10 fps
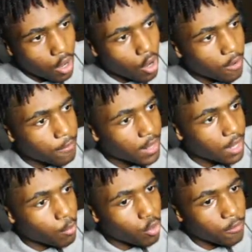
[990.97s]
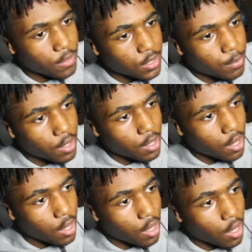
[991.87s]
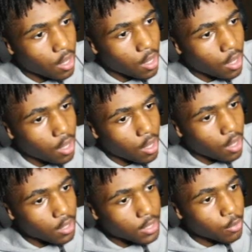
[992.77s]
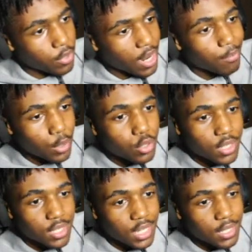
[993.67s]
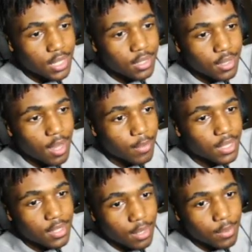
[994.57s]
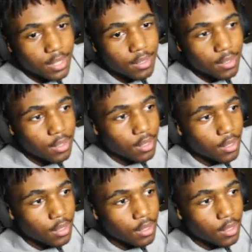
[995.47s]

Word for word: Oh, I feel like more to spawn. See, when that music sets in, that means something